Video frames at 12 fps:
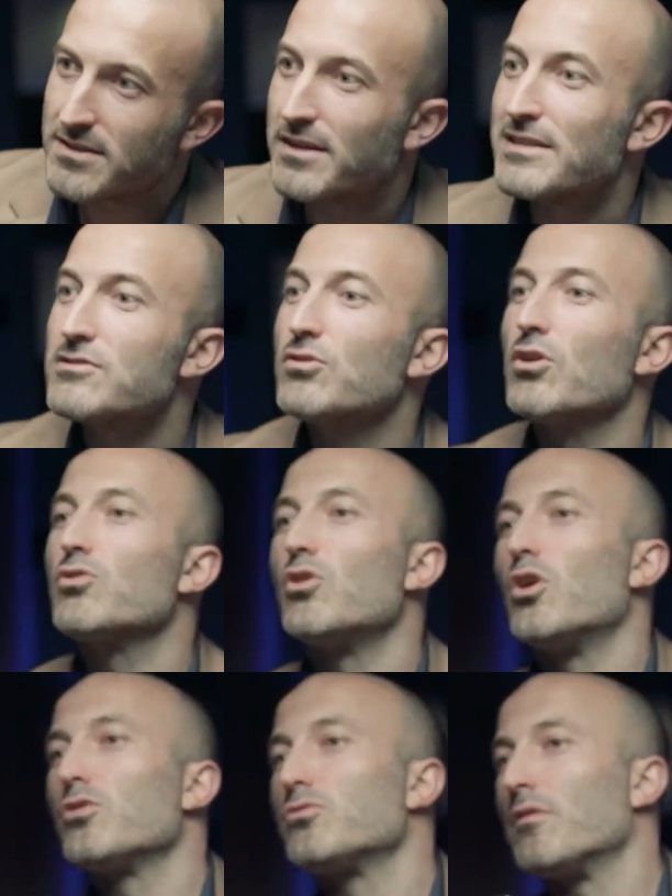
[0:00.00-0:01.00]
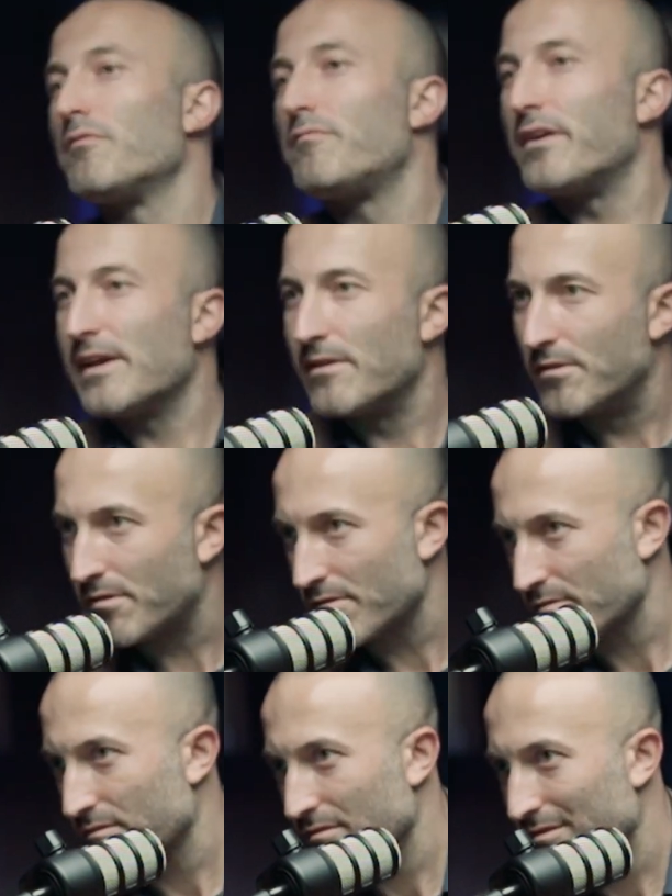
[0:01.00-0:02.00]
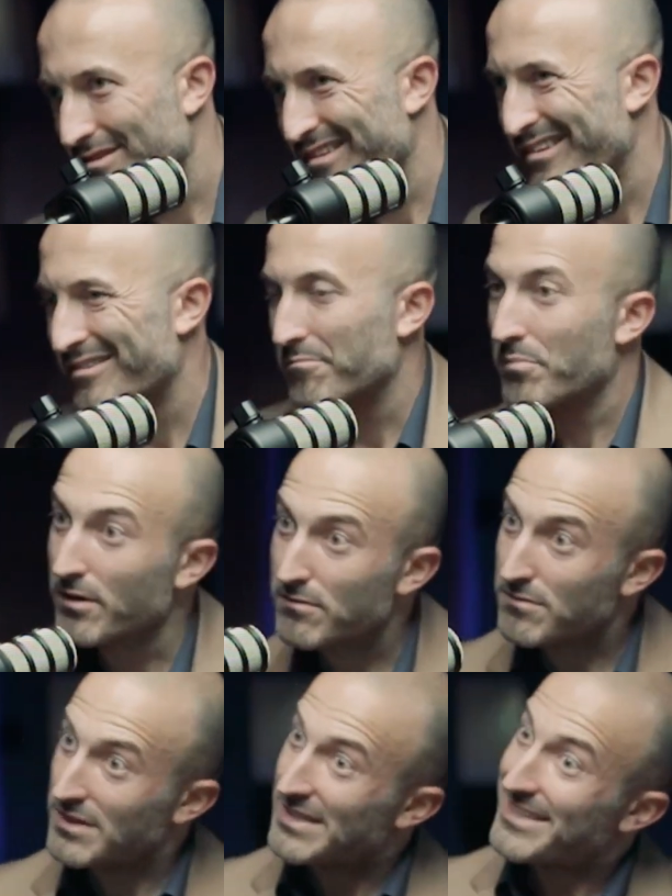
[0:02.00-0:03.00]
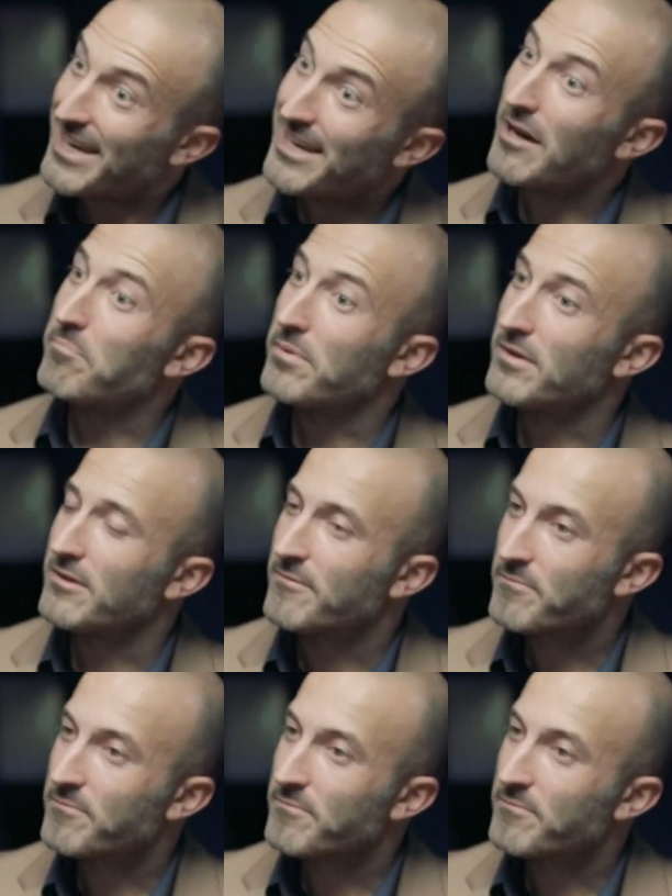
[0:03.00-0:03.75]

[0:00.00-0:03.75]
there is not a lot of failure, but it can happen.